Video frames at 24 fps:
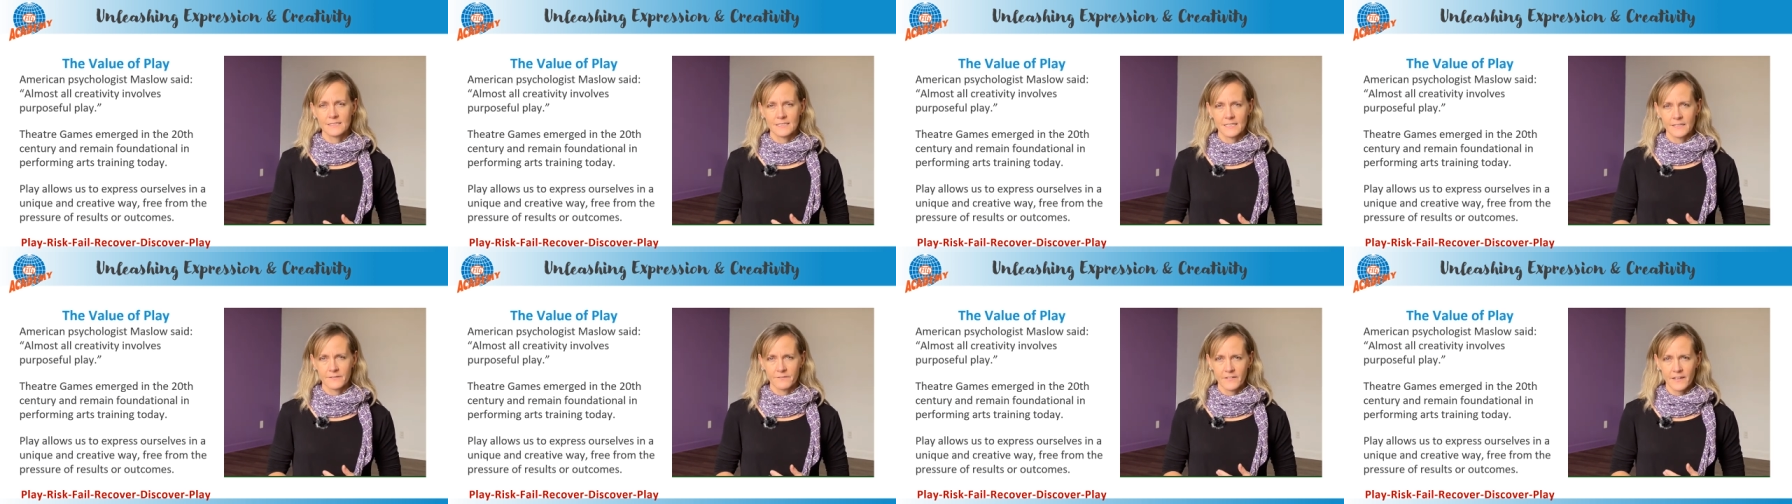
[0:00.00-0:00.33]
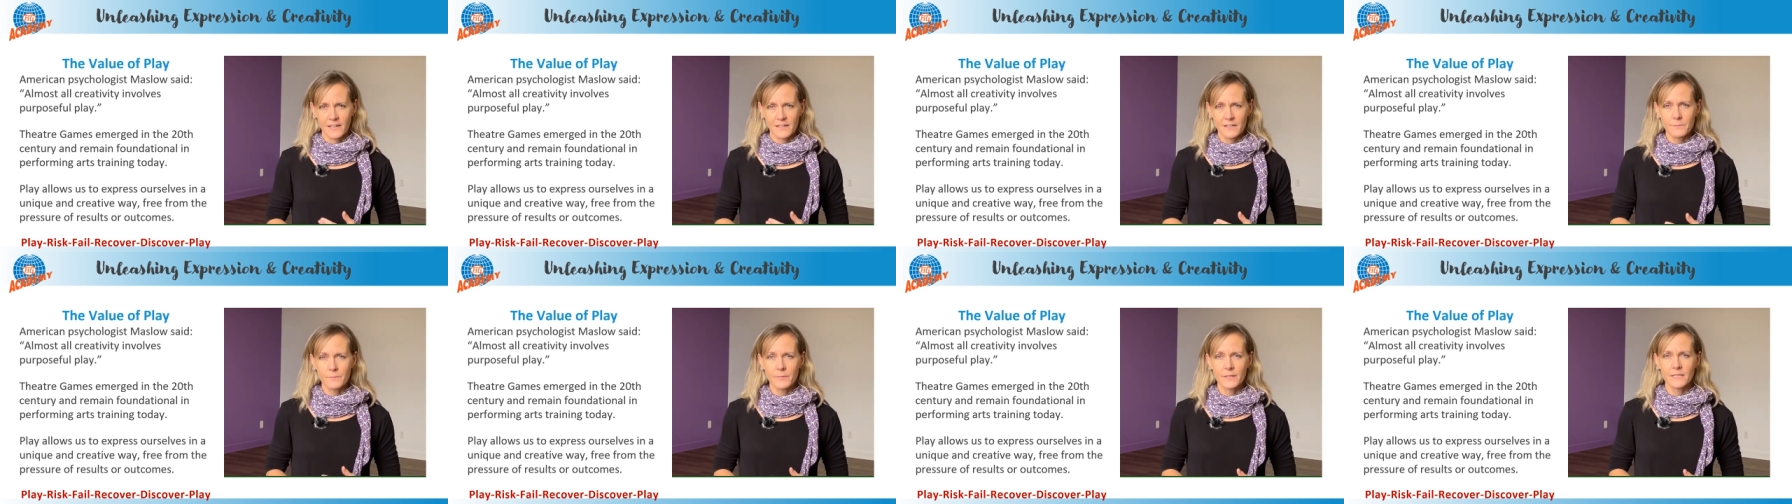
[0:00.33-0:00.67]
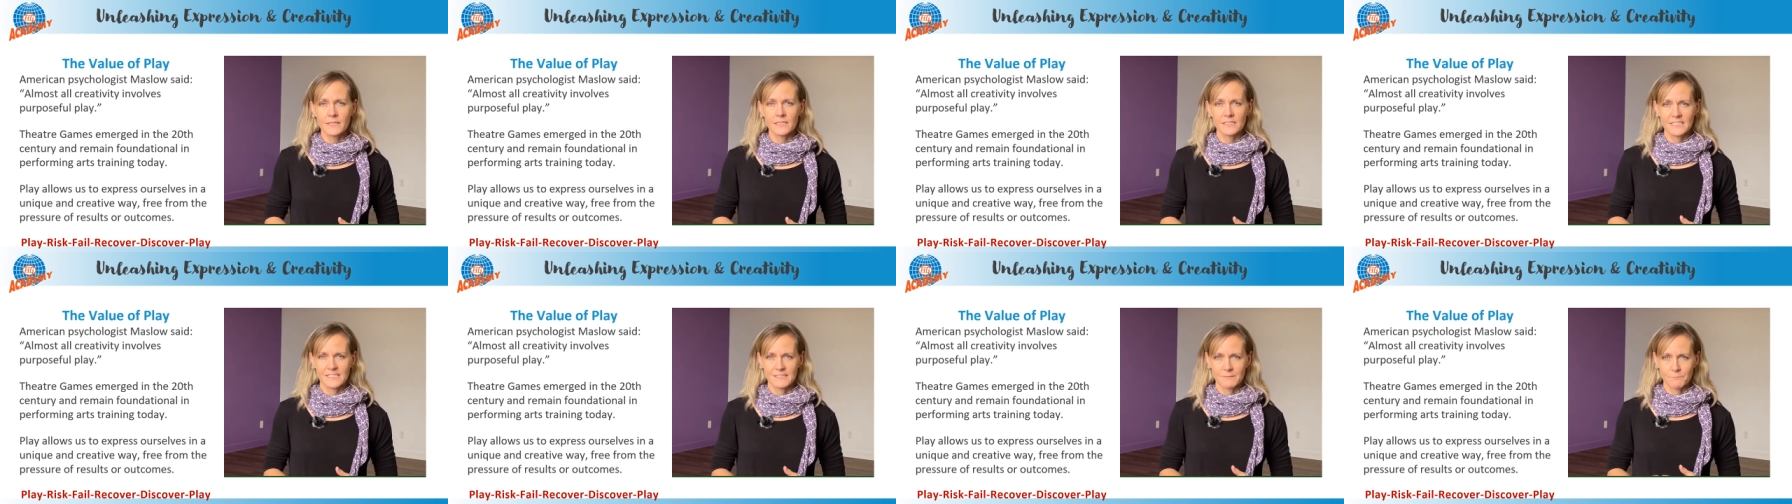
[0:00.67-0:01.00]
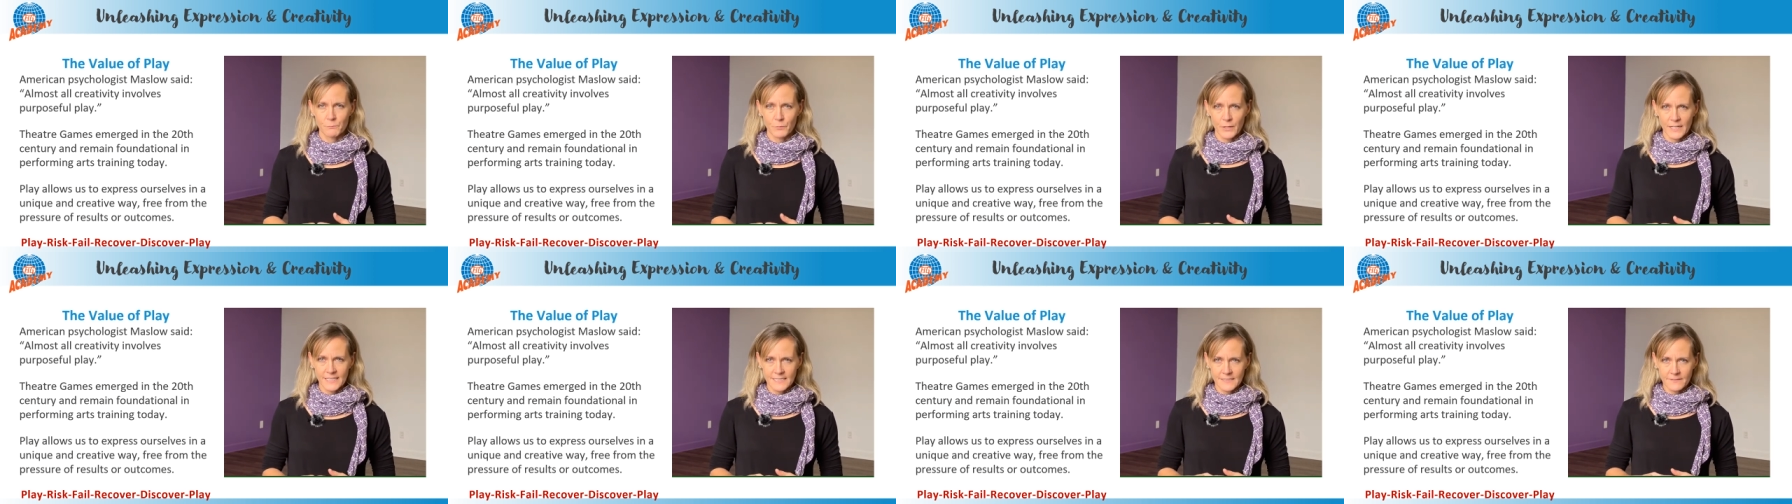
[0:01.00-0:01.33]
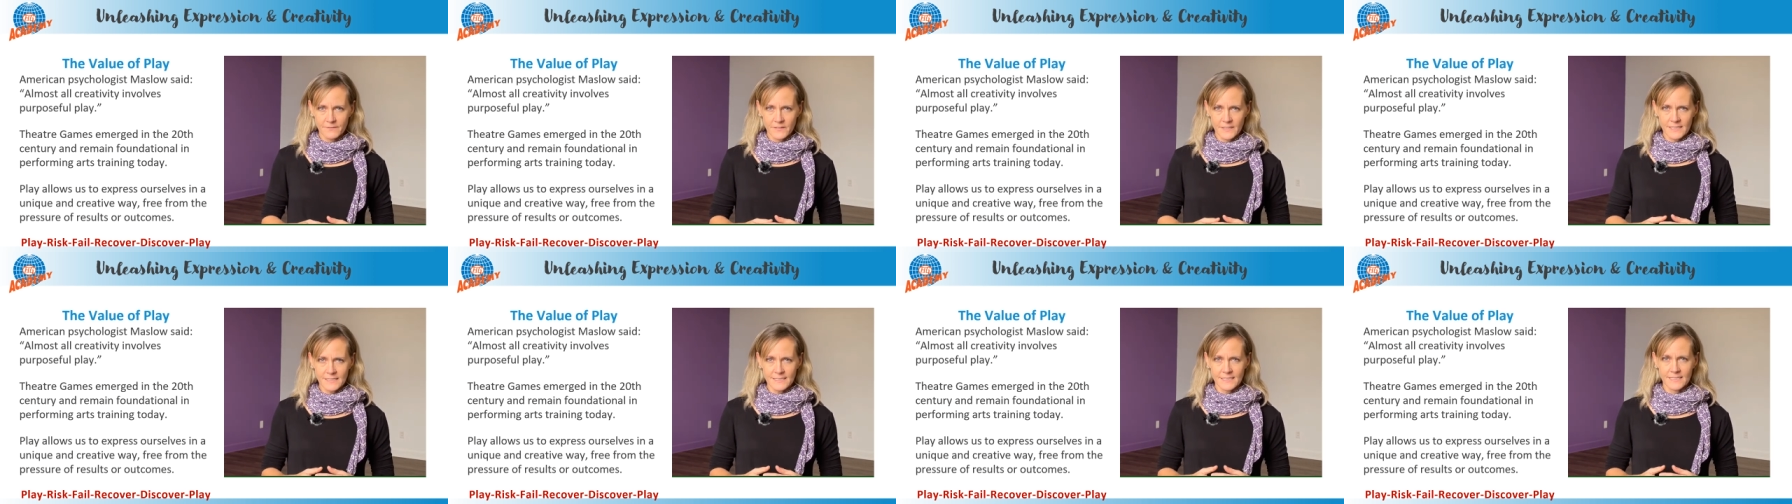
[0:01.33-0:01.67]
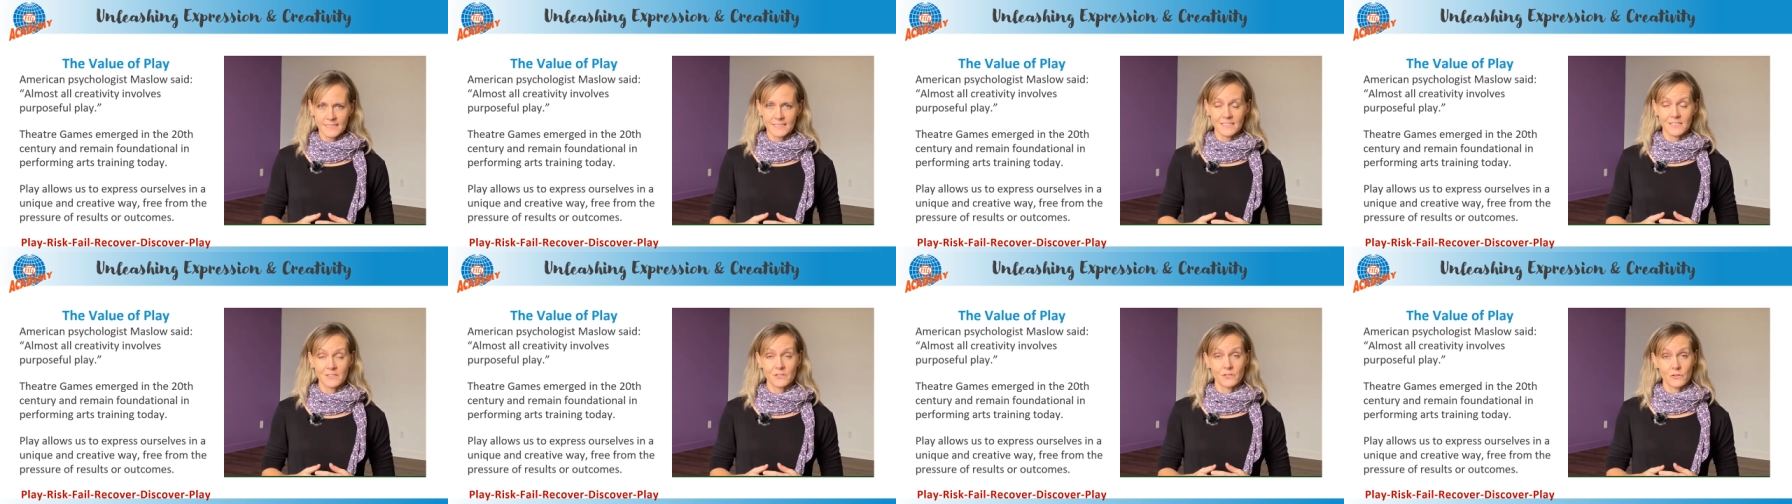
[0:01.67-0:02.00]
developing expressiveness
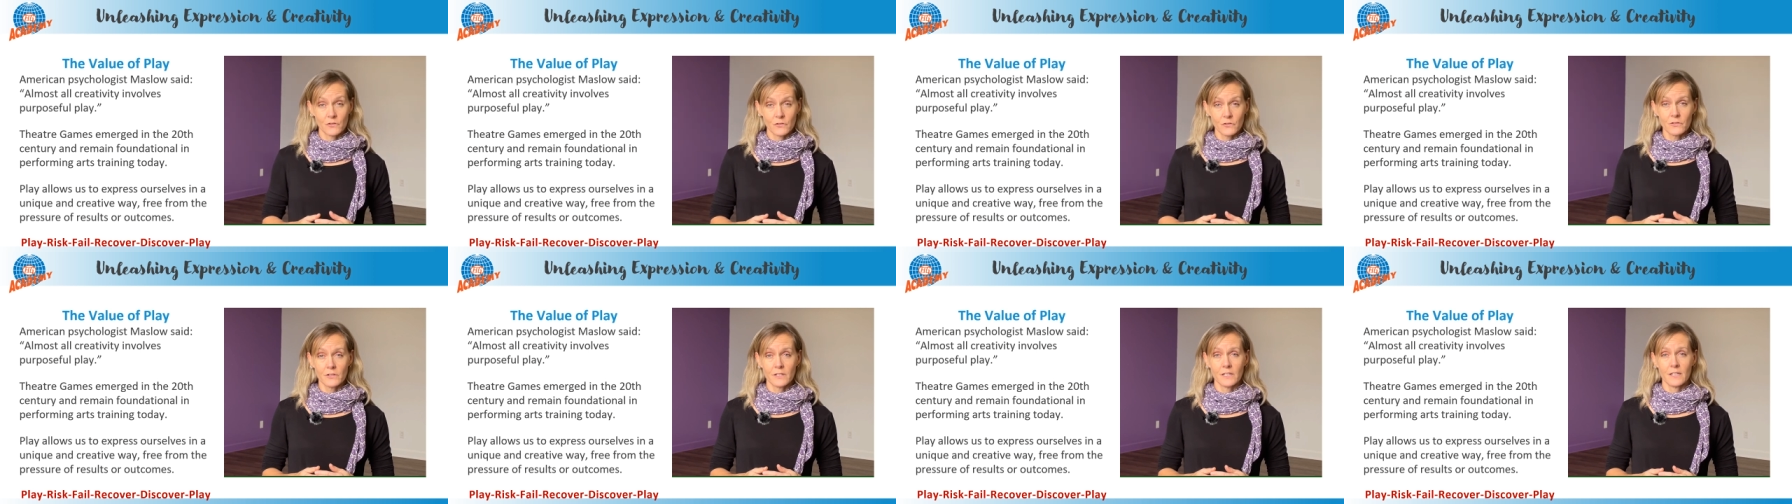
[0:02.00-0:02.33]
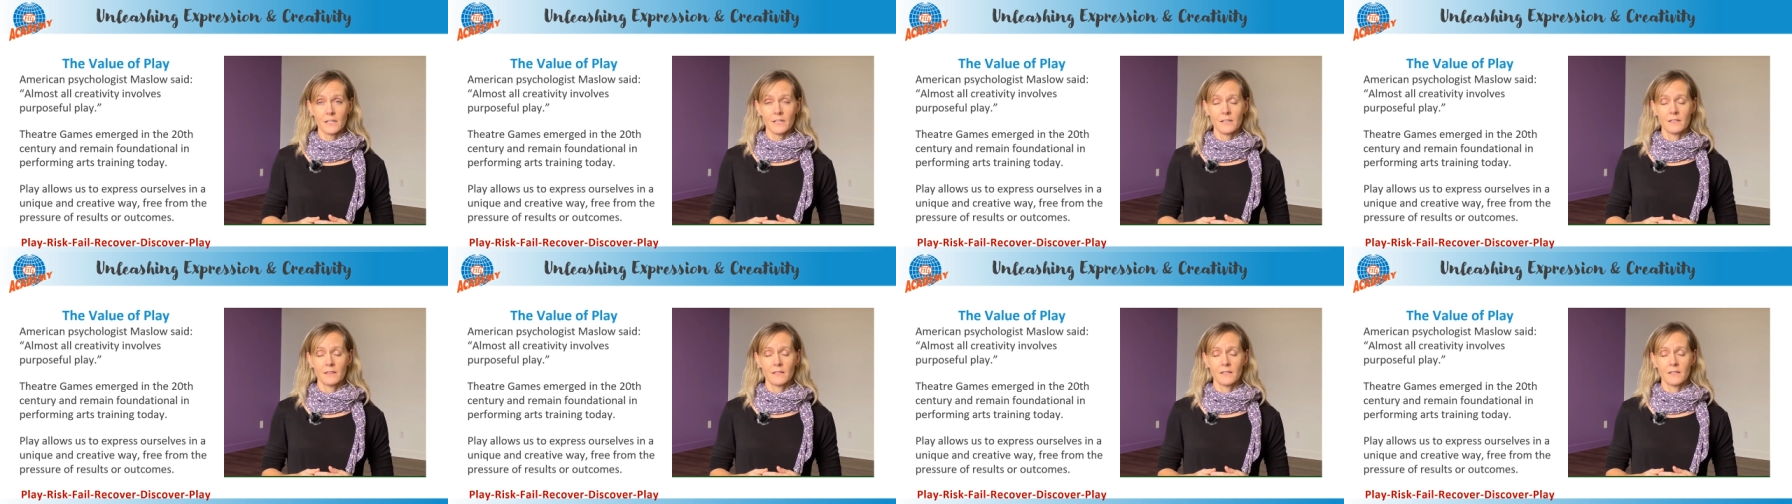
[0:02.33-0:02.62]
is a journey